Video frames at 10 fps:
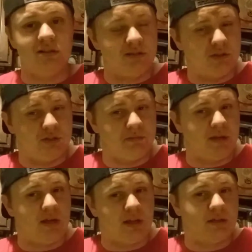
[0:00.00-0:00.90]
Just me,
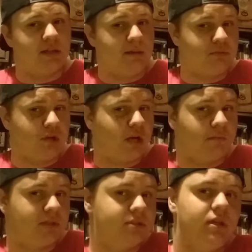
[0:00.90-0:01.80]
I like to keep track of
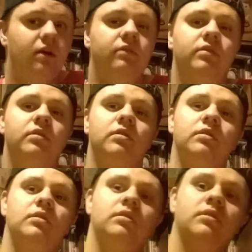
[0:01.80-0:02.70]
my
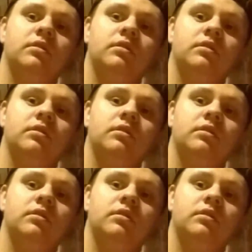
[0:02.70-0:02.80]
stuff.